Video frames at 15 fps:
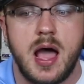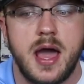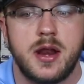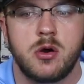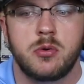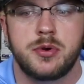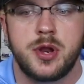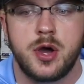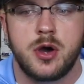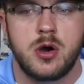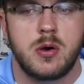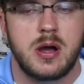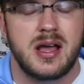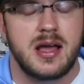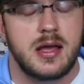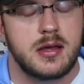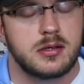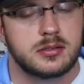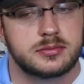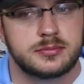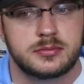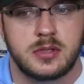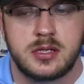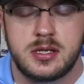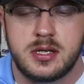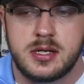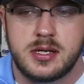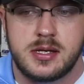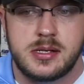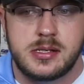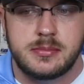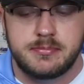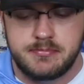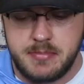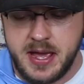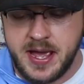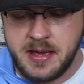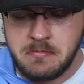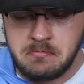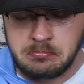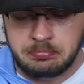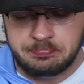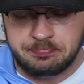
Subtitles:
don't know, man.